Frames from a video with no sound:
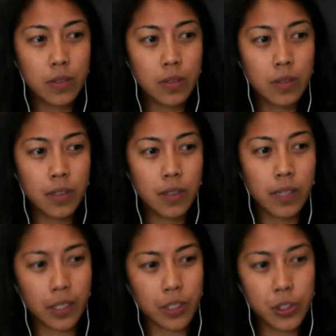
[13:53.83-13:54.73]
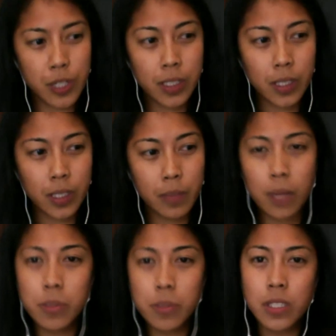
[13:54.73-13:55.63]
like strictly, but
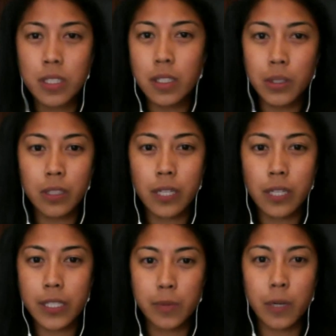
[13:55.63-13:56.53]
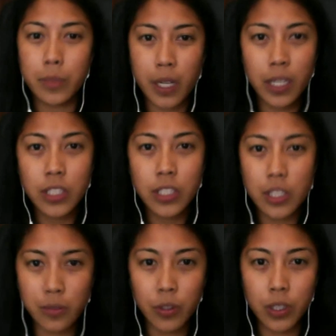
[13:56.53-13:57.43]
I'm just going to utilize Redberry
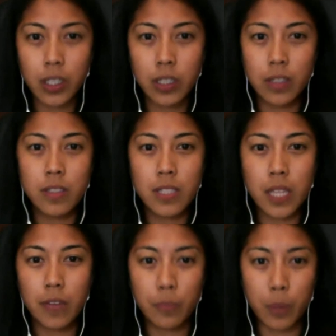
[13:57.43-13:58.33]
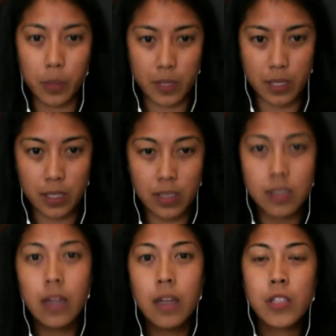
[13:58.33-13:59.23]
just for safe purposes.
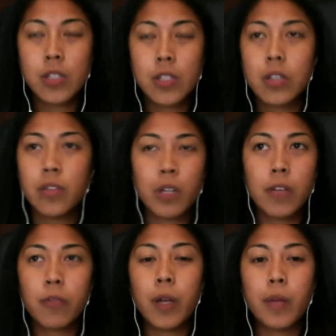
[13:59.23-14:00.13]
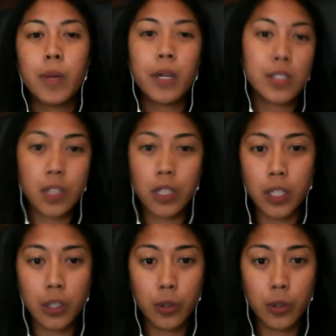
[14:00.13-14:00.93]
So if Redberry started a Google